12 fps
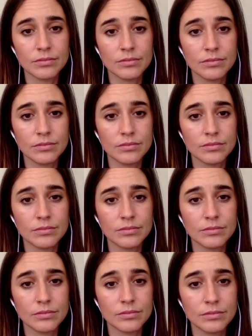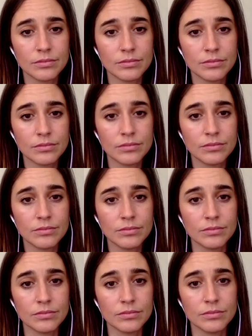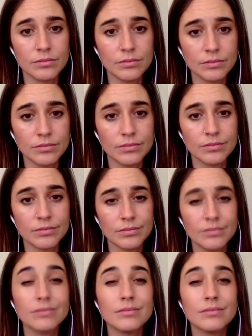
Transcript: (silent)